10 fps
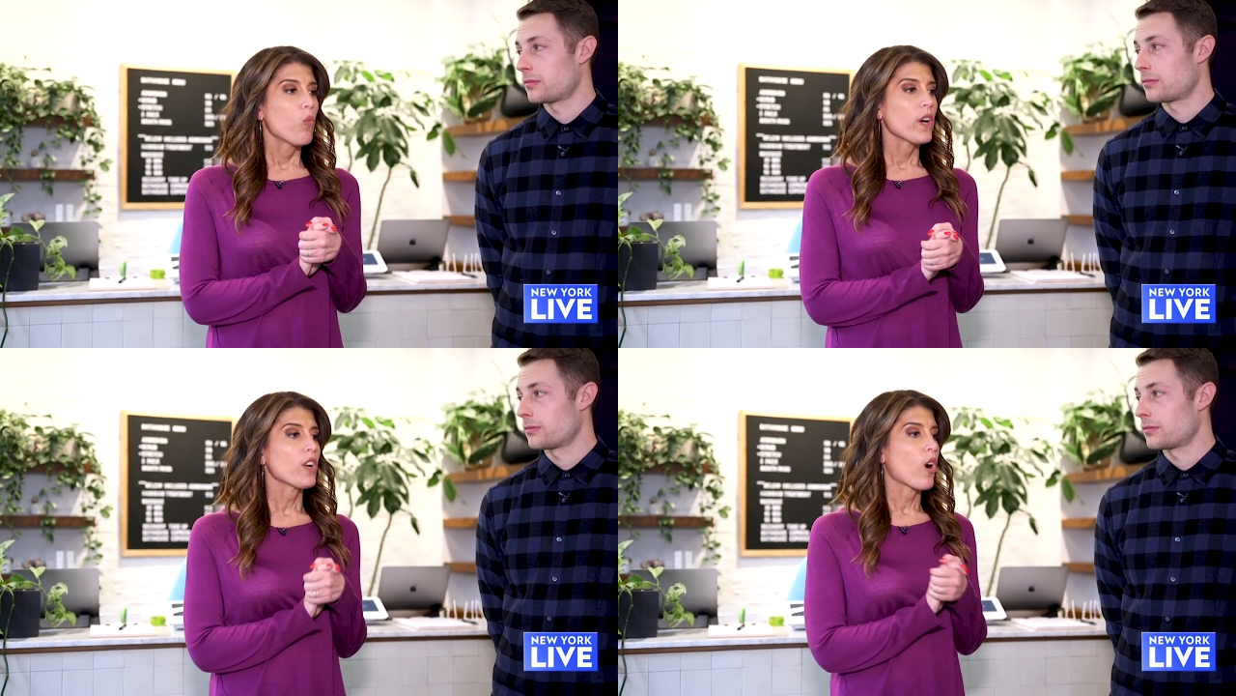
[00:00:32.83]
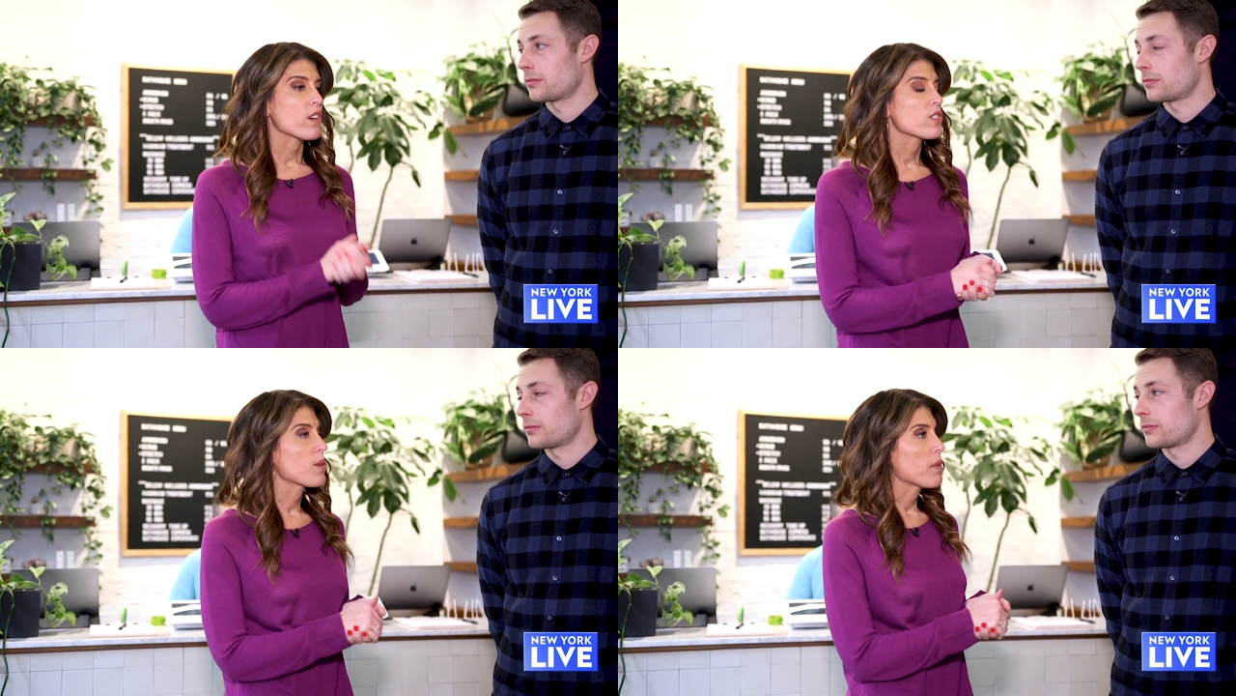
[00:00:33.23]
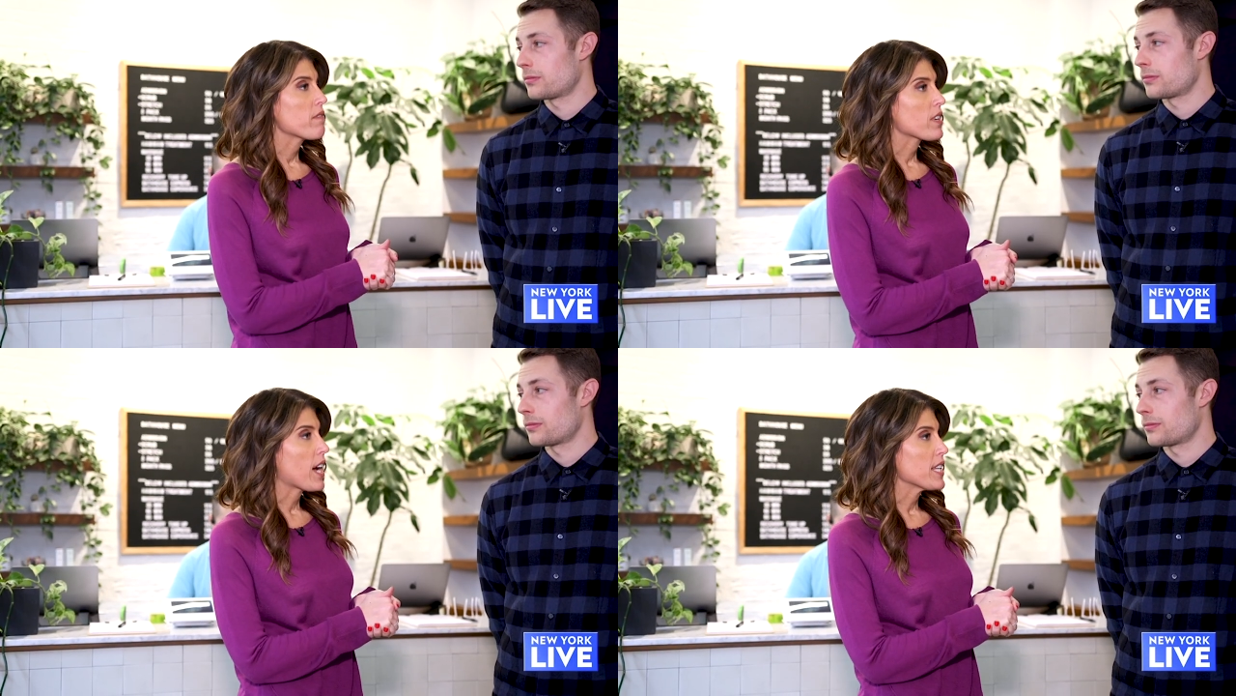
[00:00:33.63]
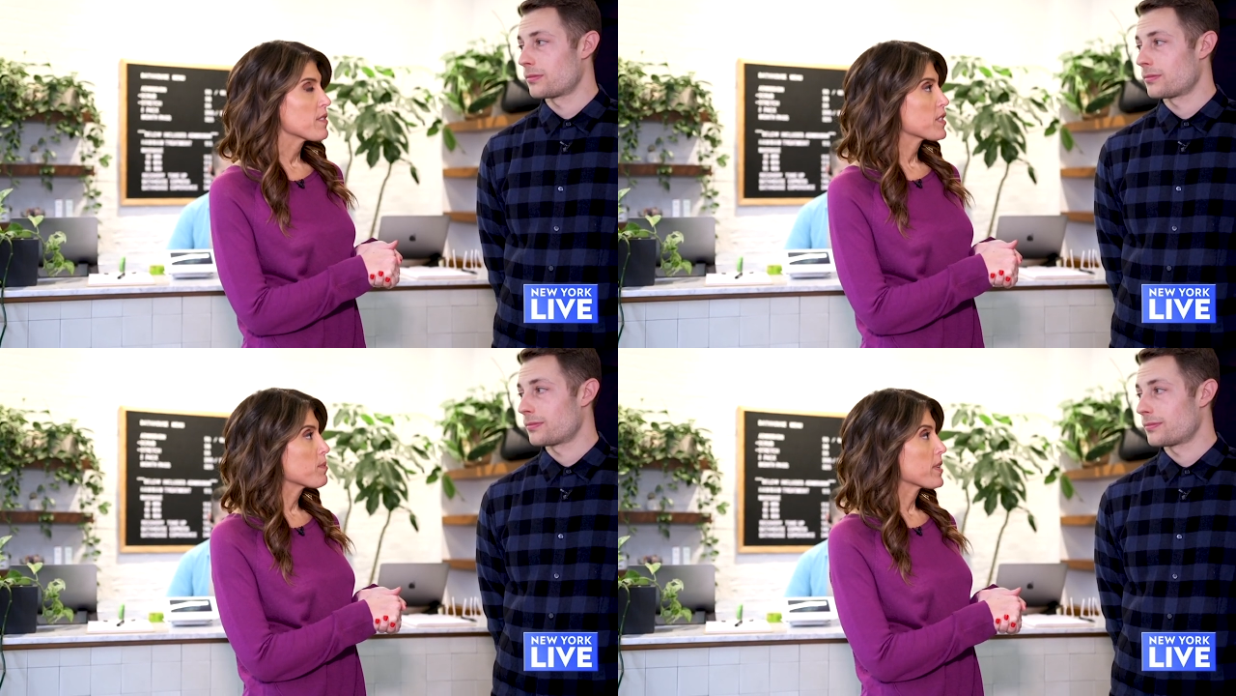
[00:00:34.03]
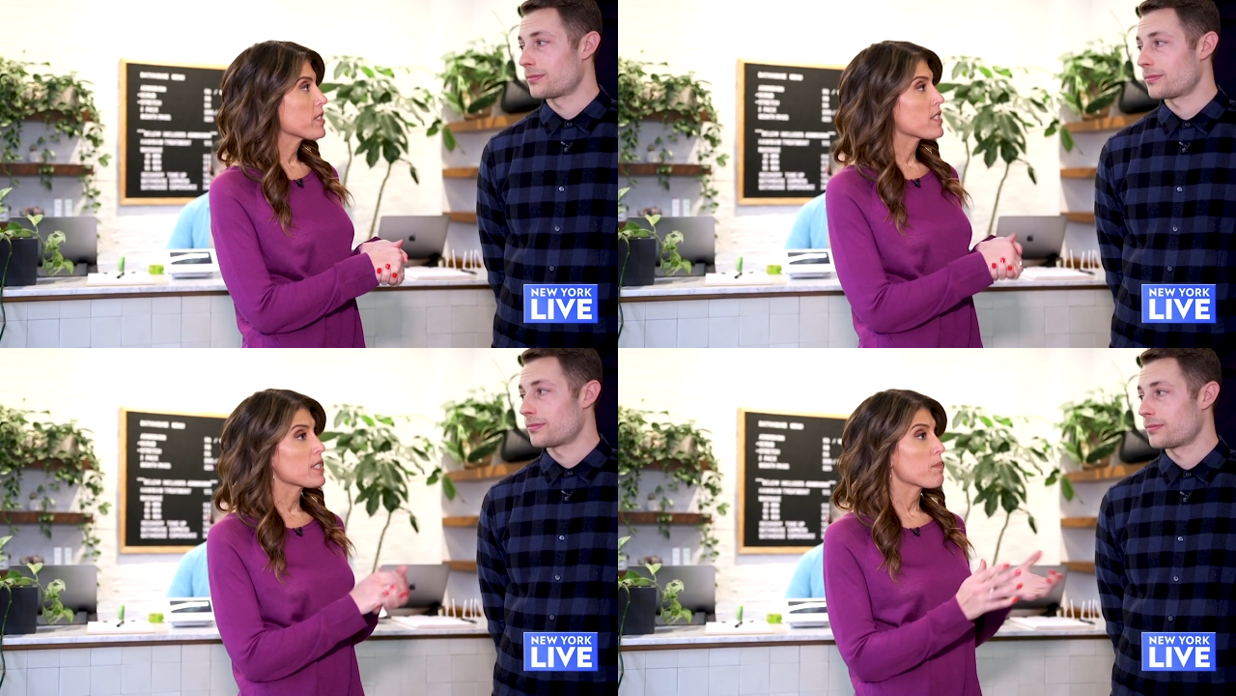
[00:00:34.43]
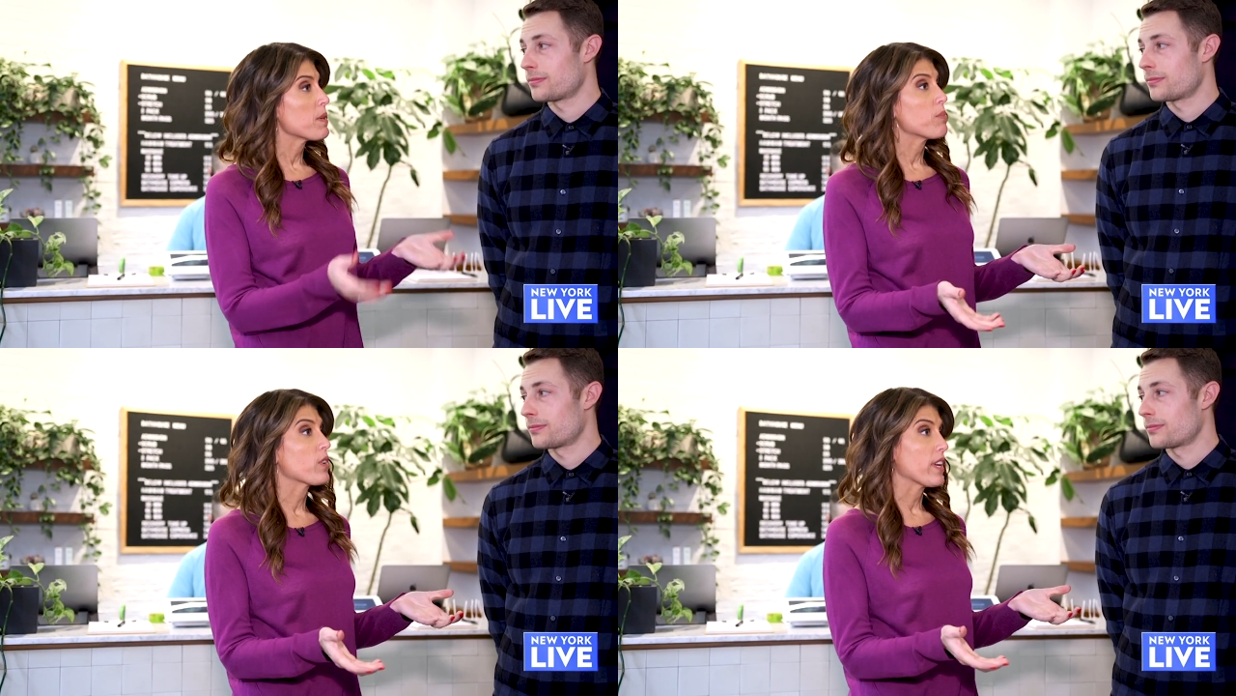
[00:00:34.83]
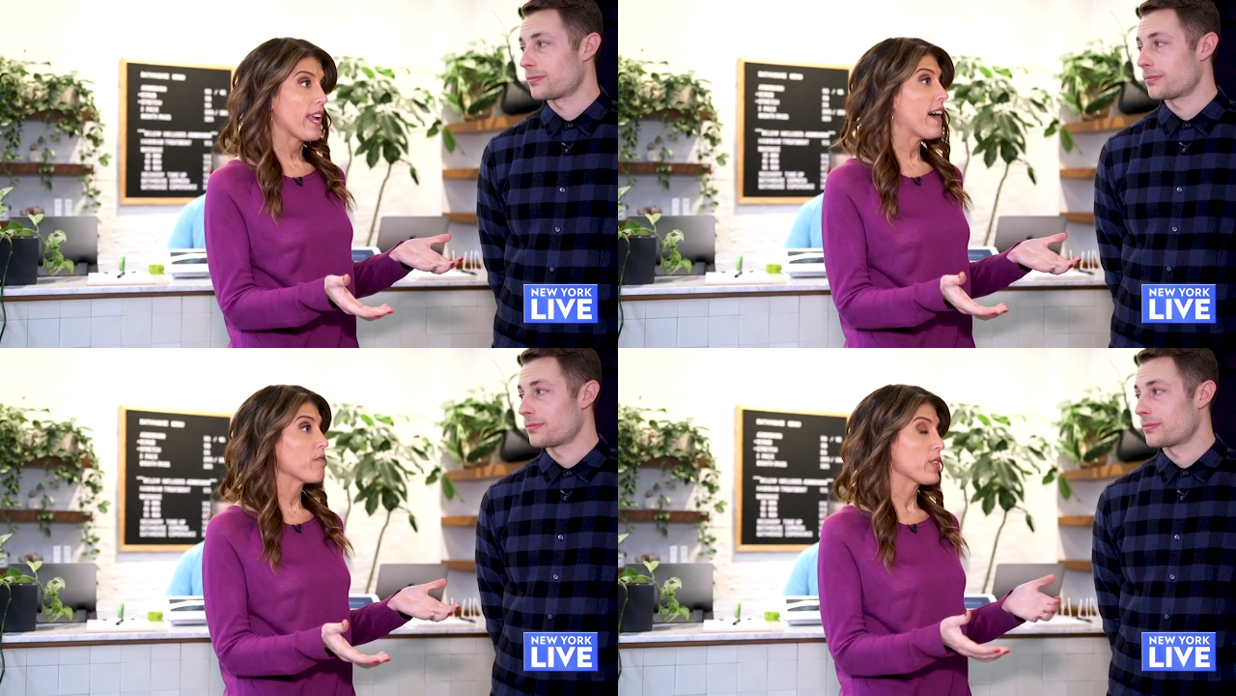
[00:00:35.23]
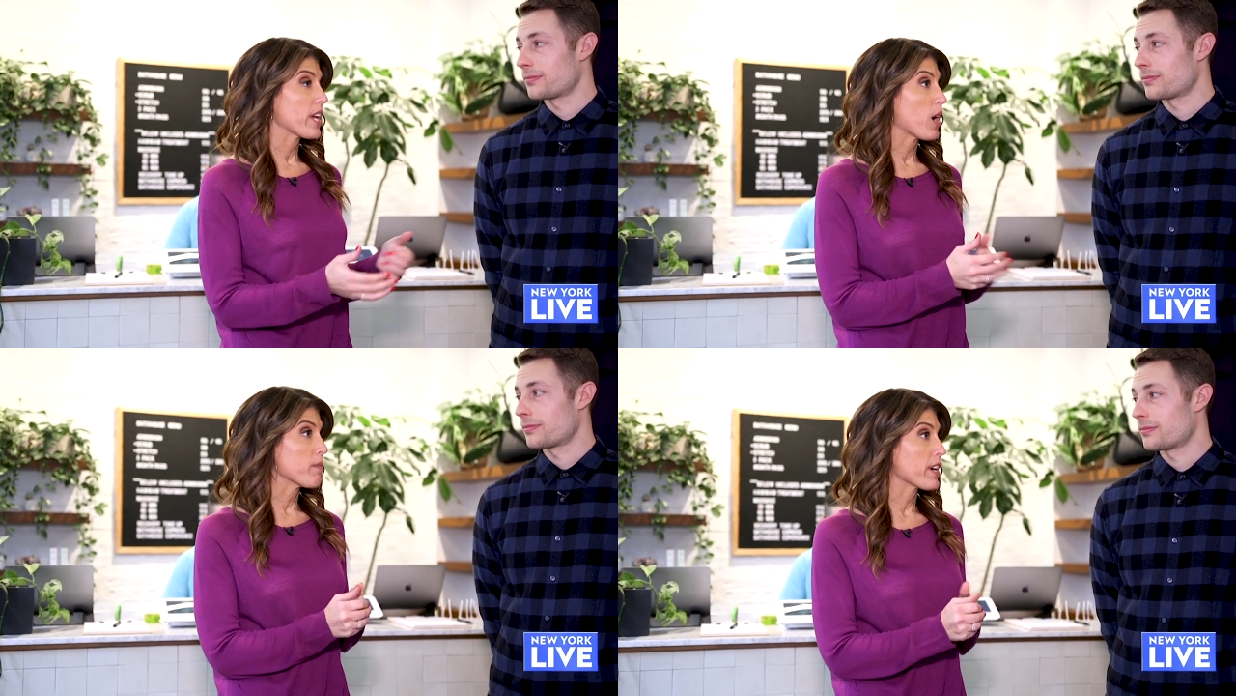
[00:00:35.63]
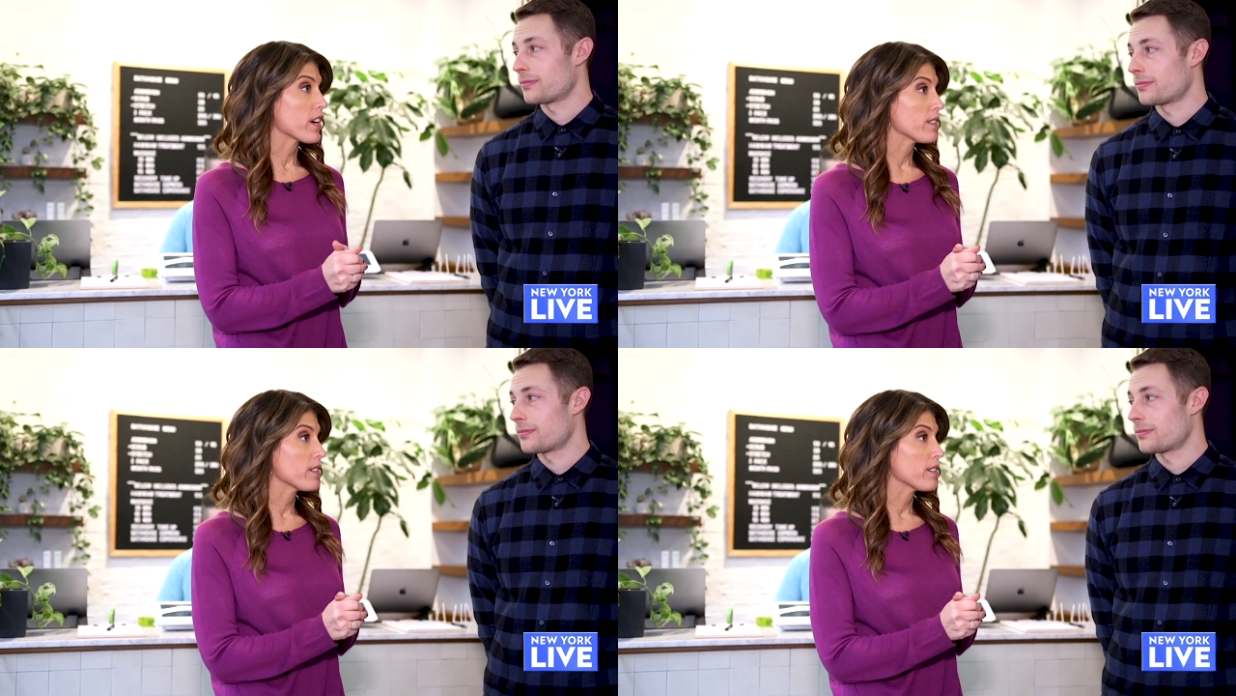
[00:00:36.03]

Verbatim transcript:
Speaker 1: What are some of the kinds of experiences that people can have when they come here?